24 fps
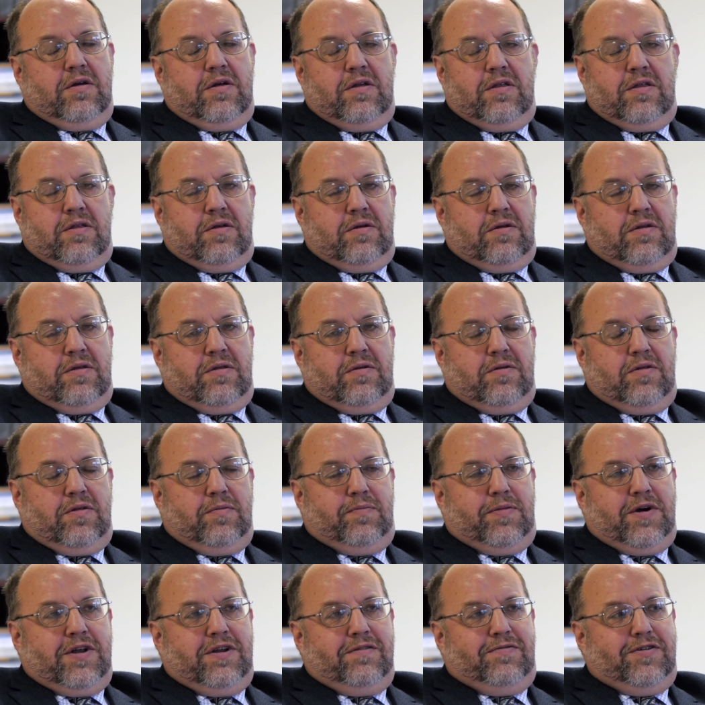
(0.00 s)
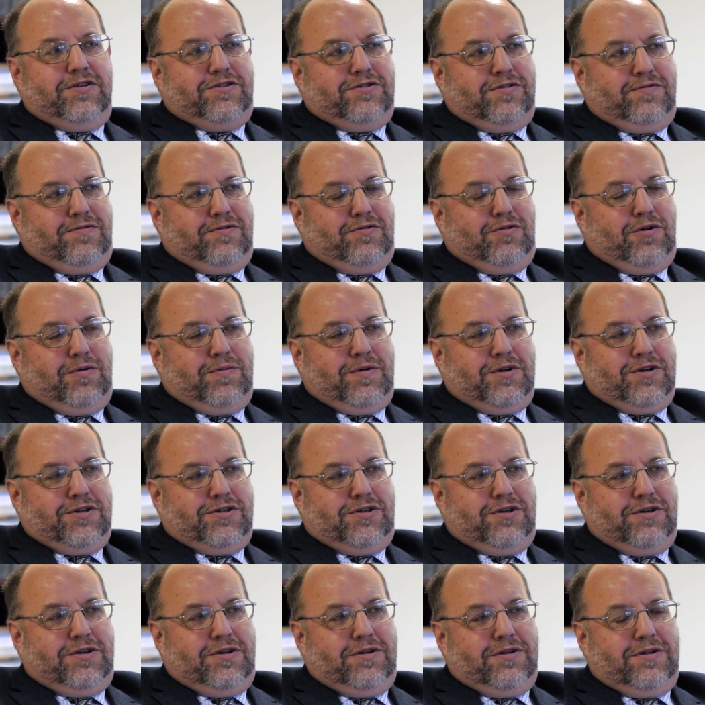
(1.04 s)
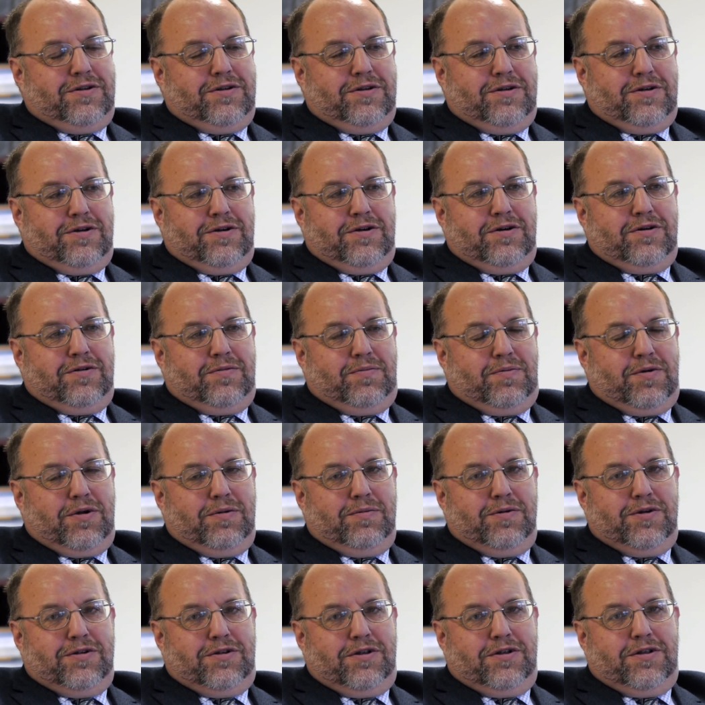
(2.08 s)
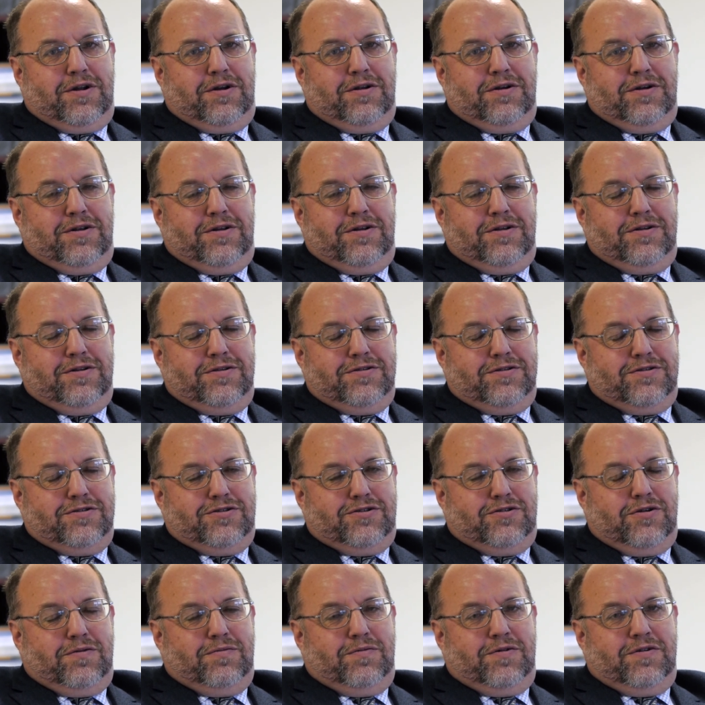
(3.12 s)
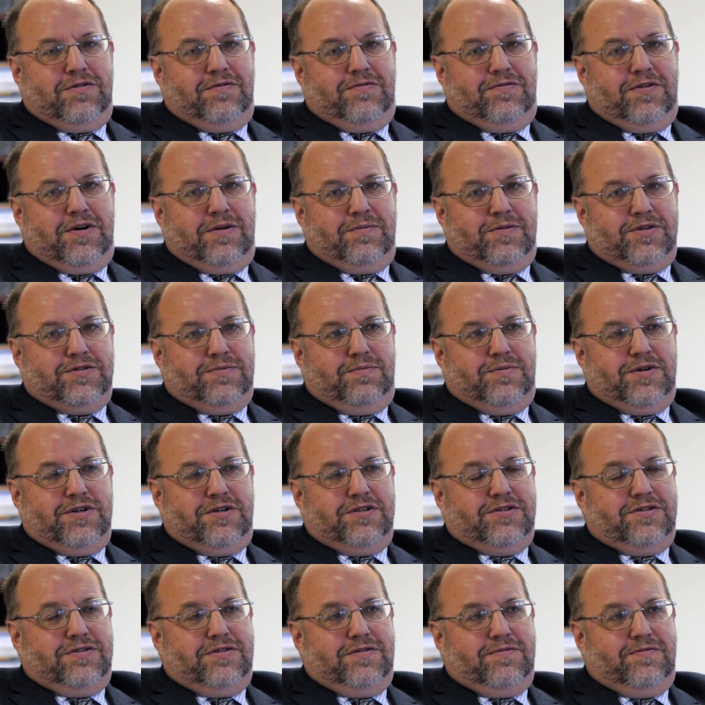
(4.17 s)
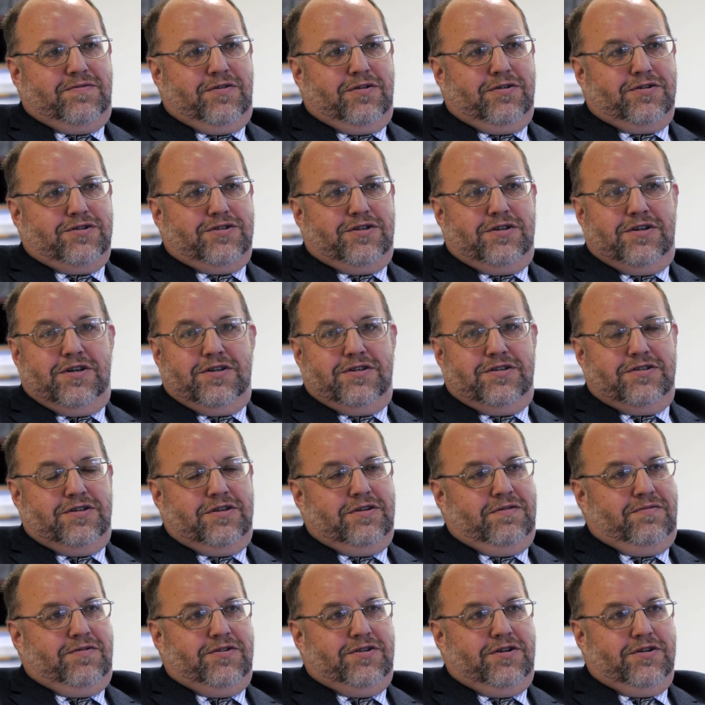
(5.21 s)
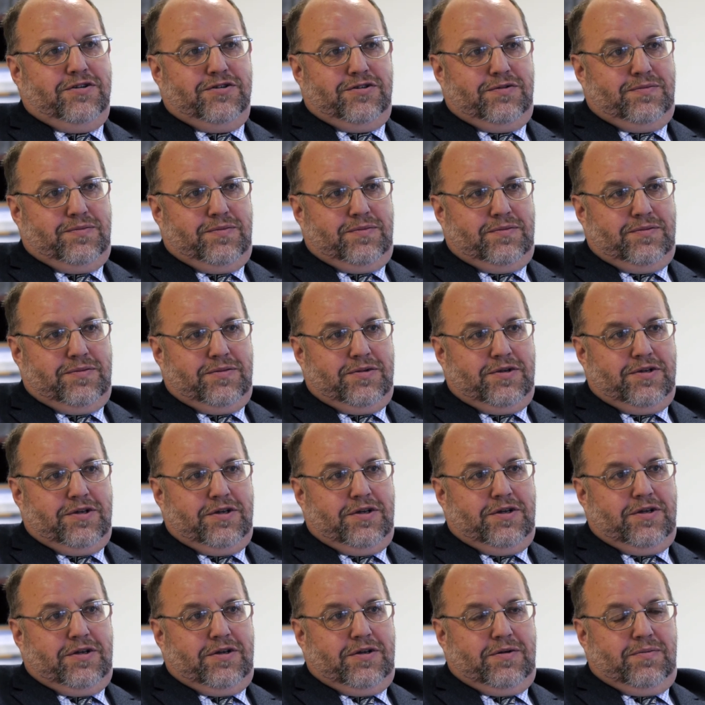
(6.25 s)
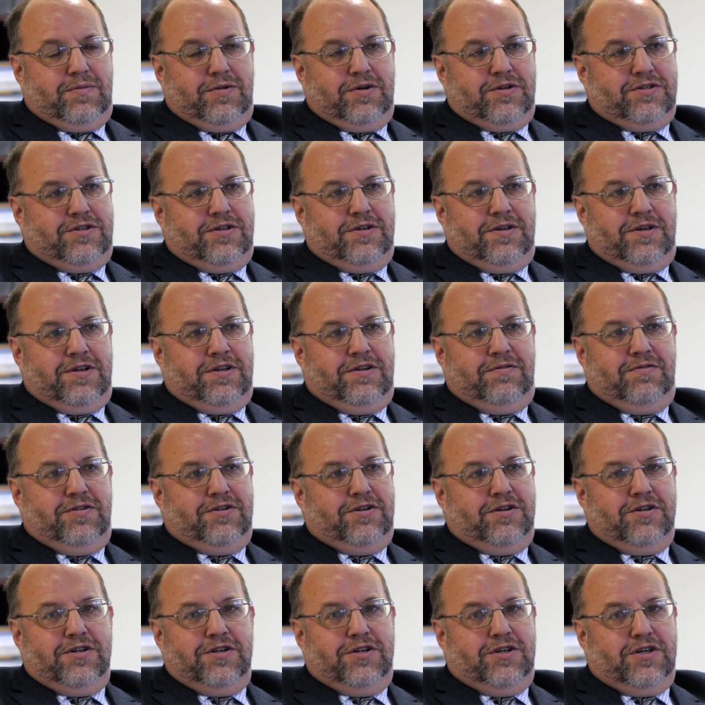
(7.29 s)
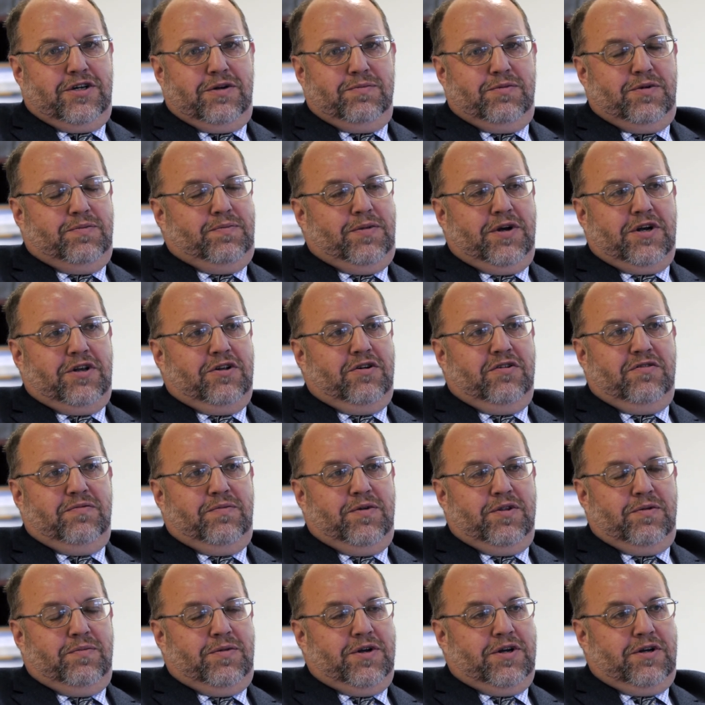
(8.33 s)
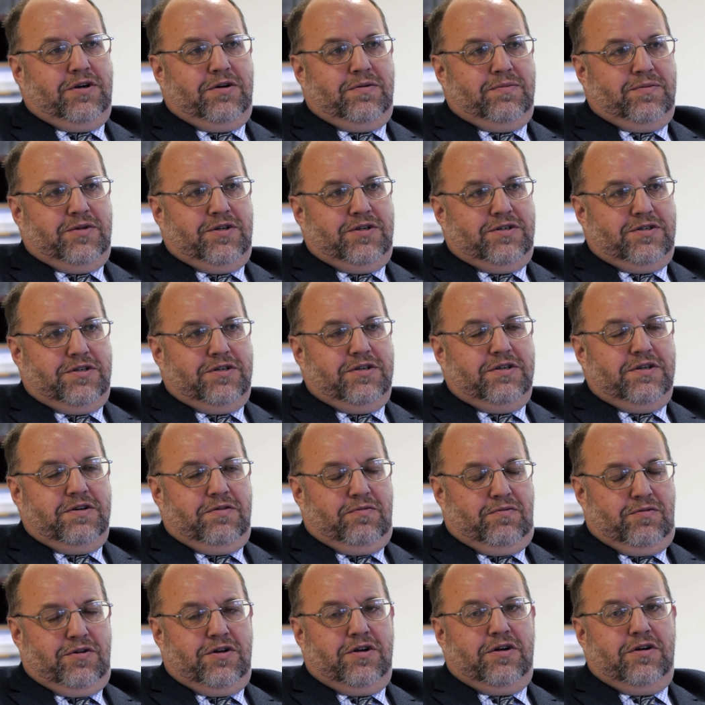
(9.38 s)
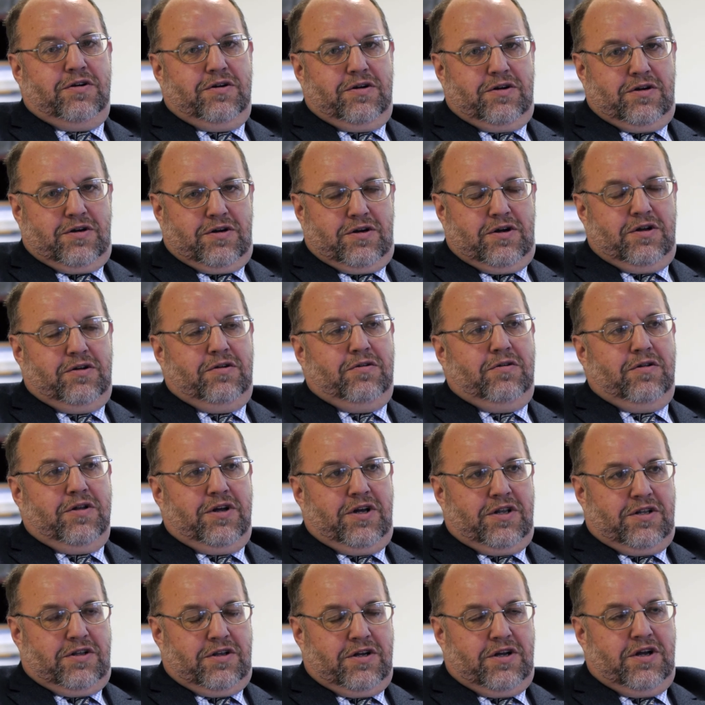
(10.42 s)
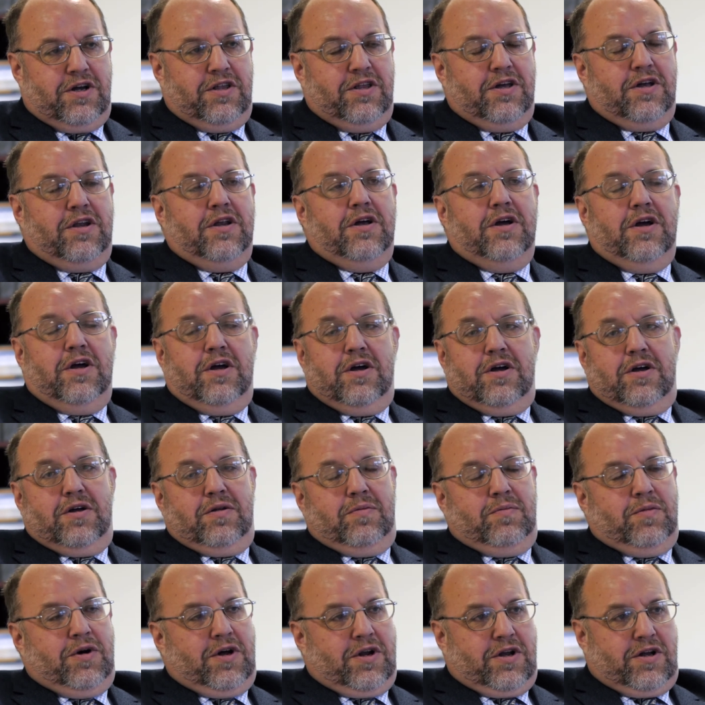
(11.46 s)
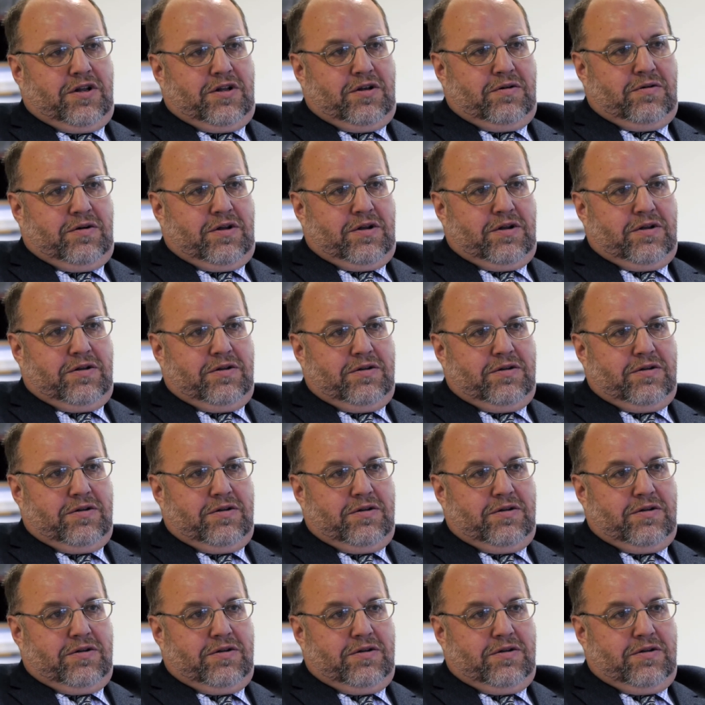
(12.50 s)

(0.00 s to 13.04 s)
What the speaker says: The benefits of cooperation are probably to try and stop one of farmers' biggest faults, and that is individualism. Because individually you can be picked off by the big companies. If we can all get together, market our